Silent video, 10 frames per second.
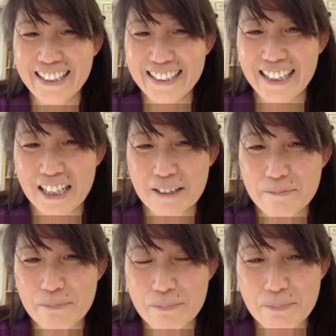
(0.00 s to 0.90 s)
So, and
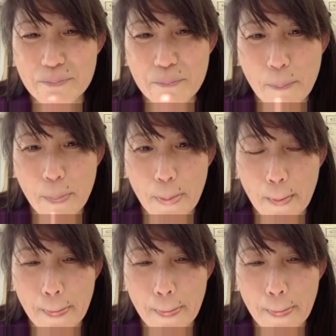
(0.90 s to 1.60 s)
it makes so much sense